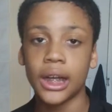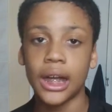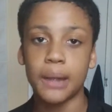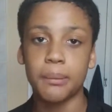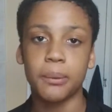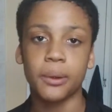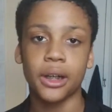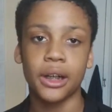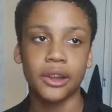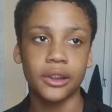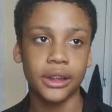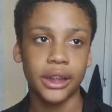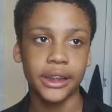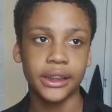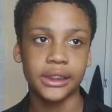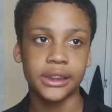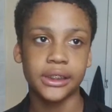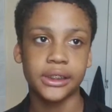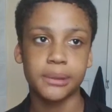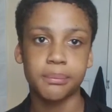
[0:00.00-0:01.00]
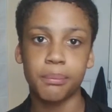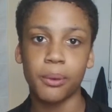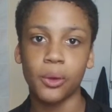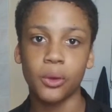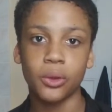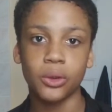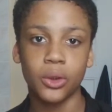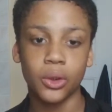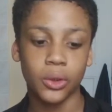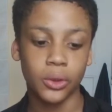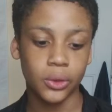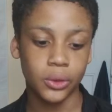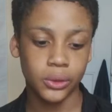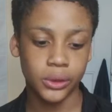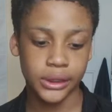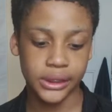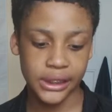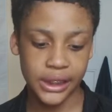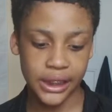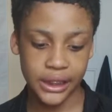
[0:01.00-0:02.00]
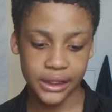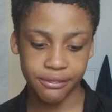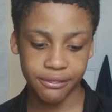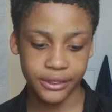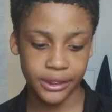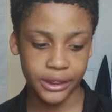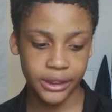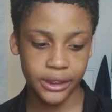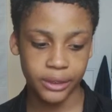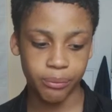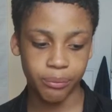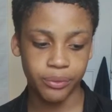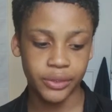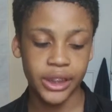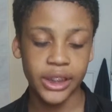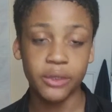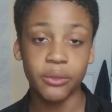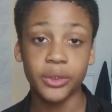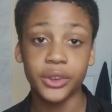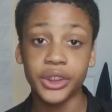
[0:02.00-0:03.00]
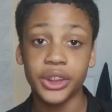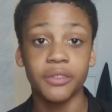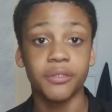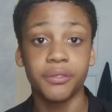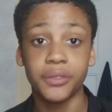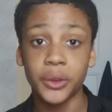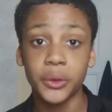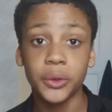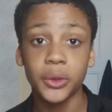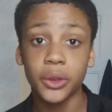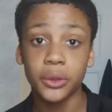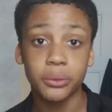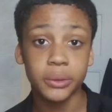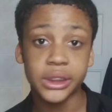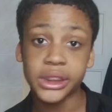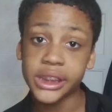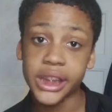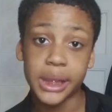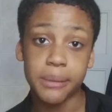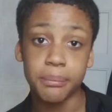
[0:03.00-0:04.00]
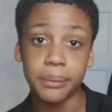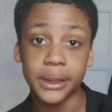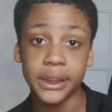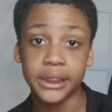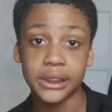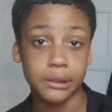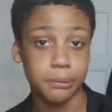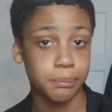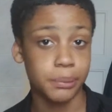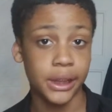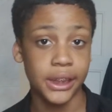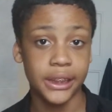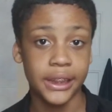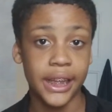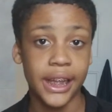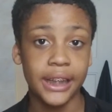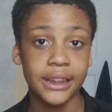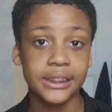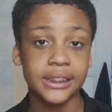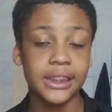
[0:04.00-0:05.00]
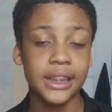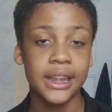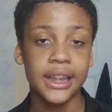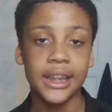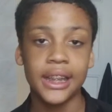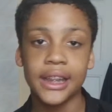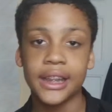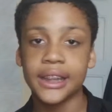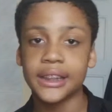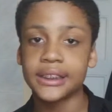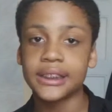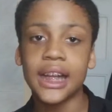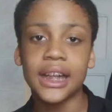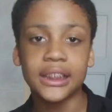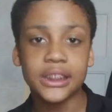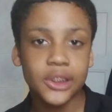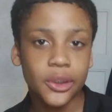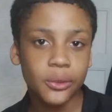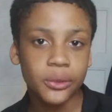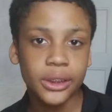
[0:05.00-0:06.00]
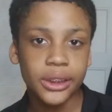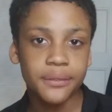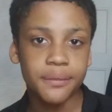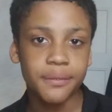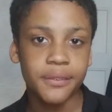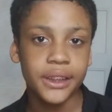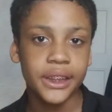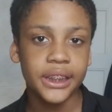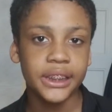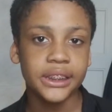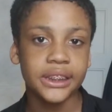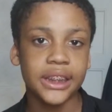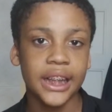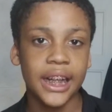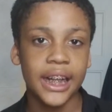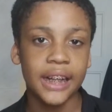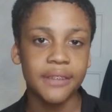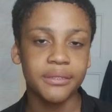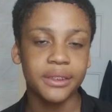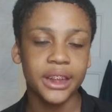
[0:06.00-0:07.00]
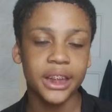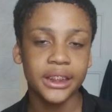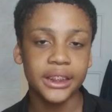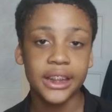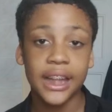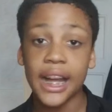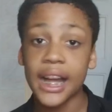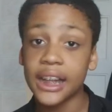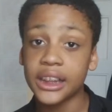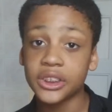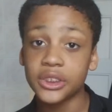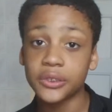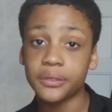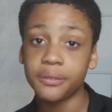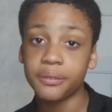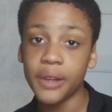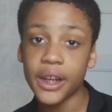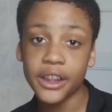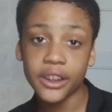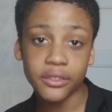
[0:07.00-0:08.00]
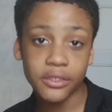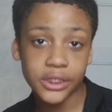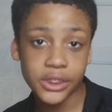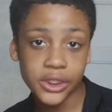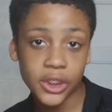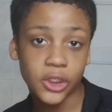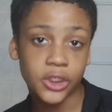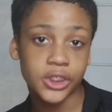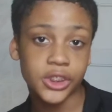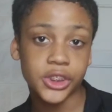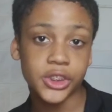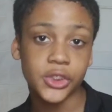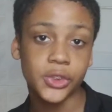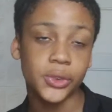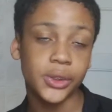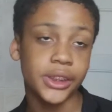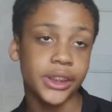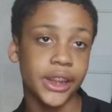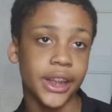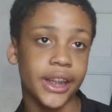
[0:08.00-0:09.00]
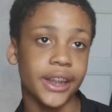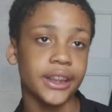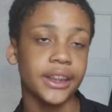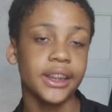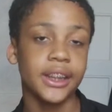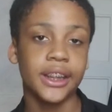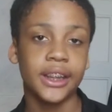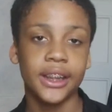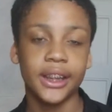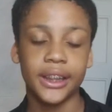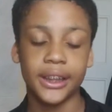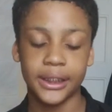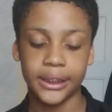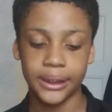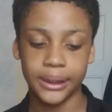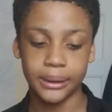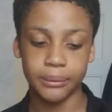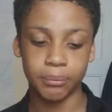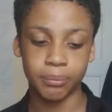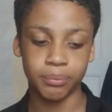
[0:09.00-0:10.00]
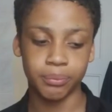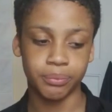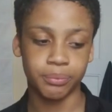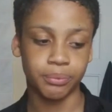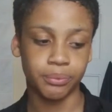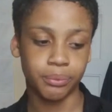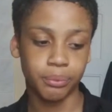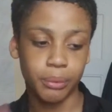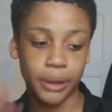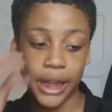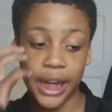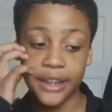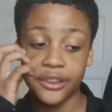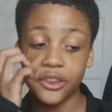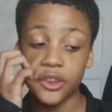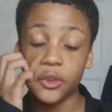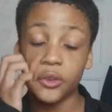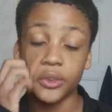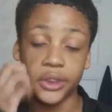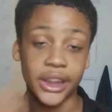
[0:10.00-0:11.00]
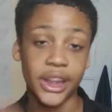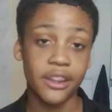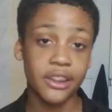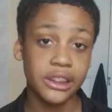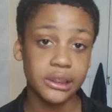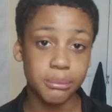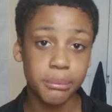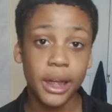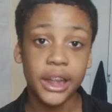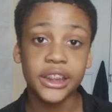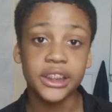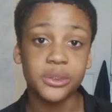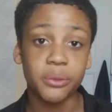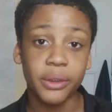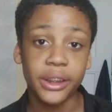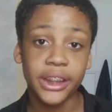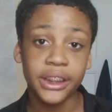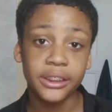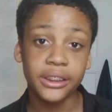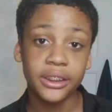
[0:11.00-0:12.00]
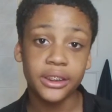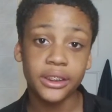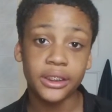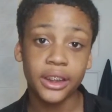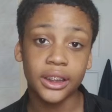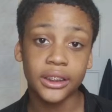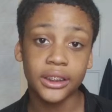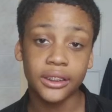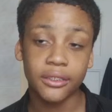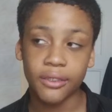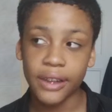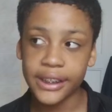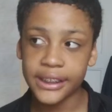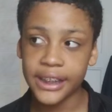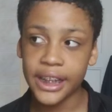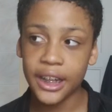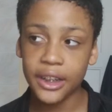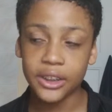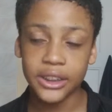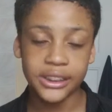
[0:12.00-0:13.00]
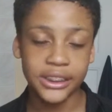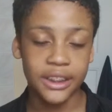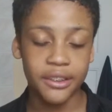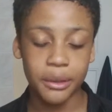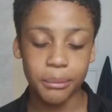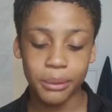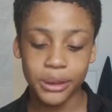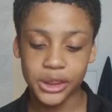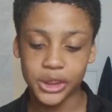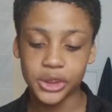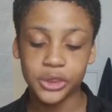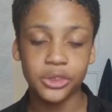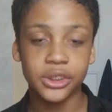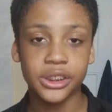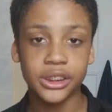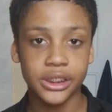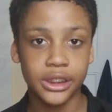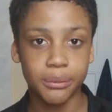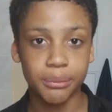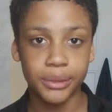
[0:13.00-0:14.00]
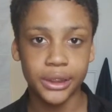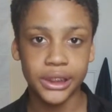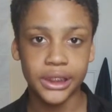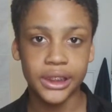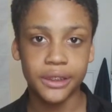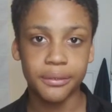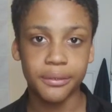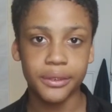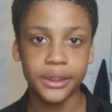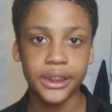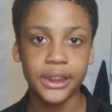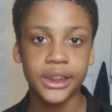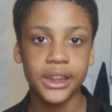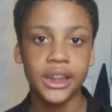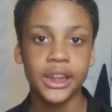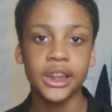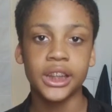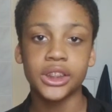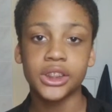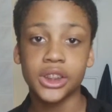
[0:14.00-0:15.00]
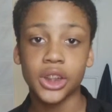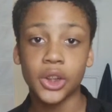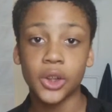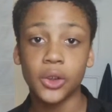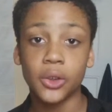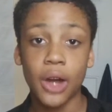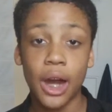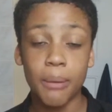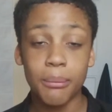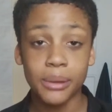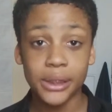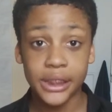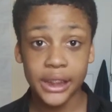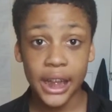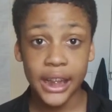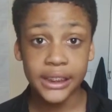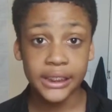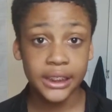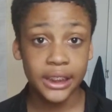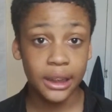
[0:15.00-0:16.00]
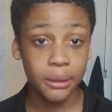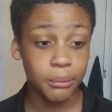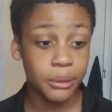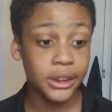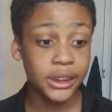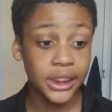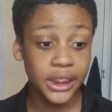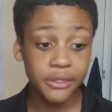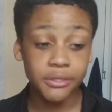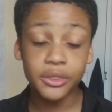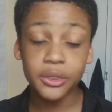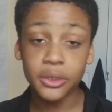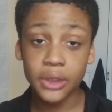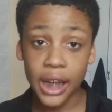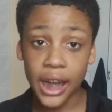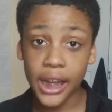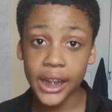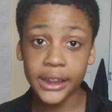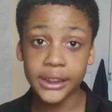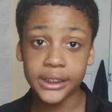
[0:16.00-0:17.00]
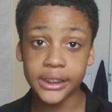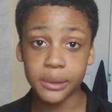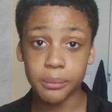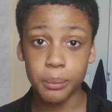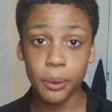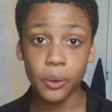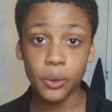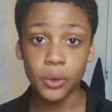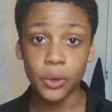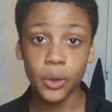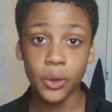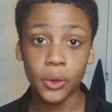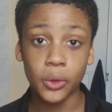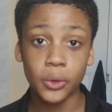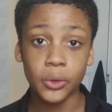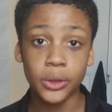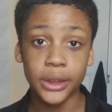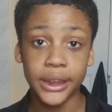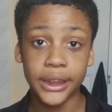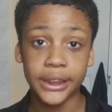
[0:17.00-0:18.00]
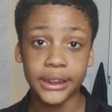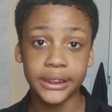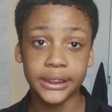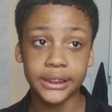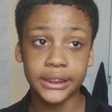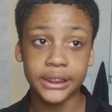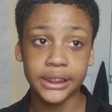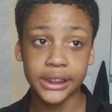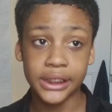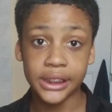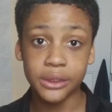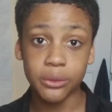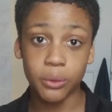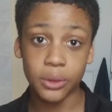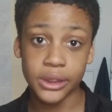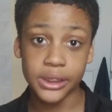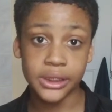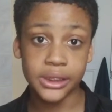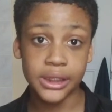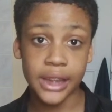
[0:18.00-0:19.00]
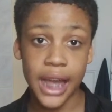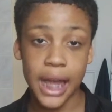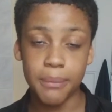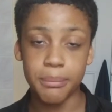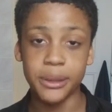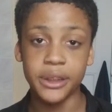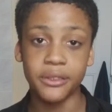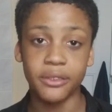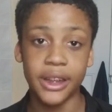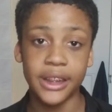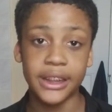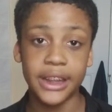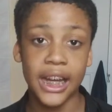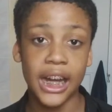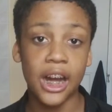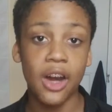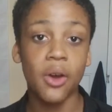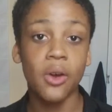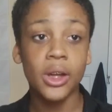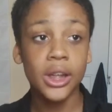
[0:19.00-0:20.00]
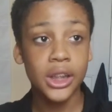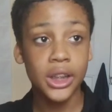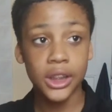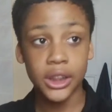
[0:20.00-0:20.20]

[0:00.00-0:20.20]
I put out like this poll code, this kind of thing where you can vote on which gameplay I should play next. It's not totally finished. I haven't got the actual final results to it yet. But I know Gary's mod is winning right now because everybody's choosing something different. So I'm gonna give you guys the poll code and see what's happening right now.